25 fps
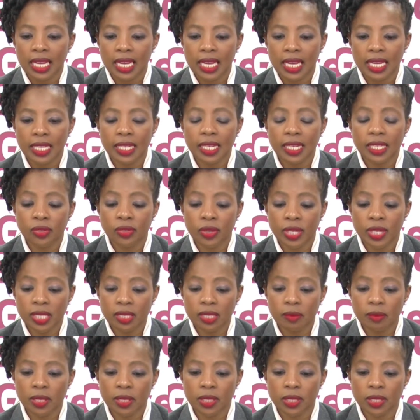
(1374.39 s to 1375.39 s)
it is
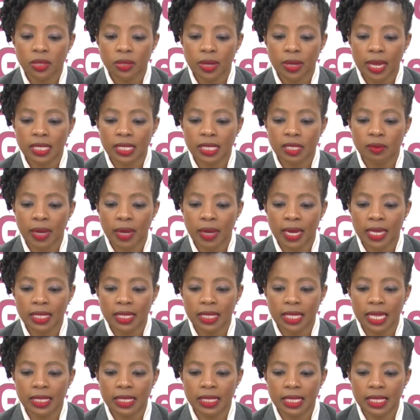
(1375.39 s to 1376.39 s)
reasonable to expect
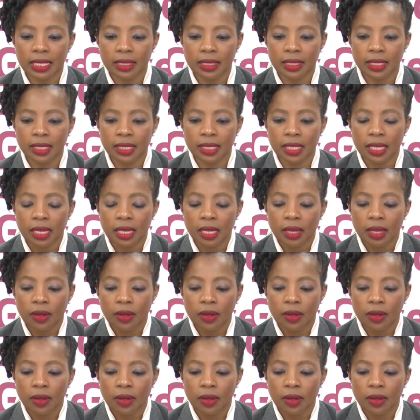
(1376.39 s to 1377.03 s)
that it